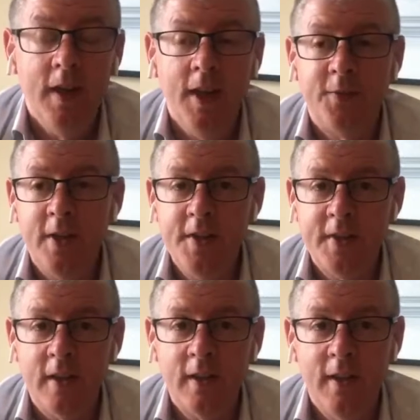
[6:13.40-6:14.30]
It's very
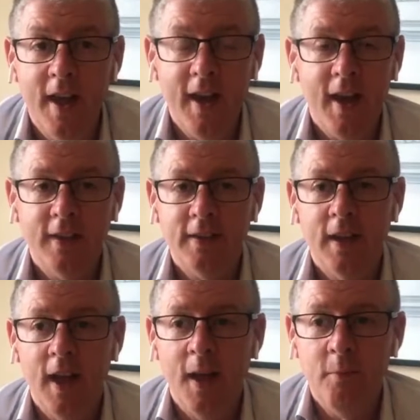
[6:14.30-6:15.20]
subtle, and
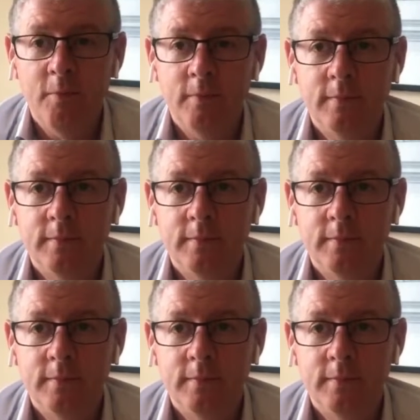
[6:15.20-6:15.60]
I'm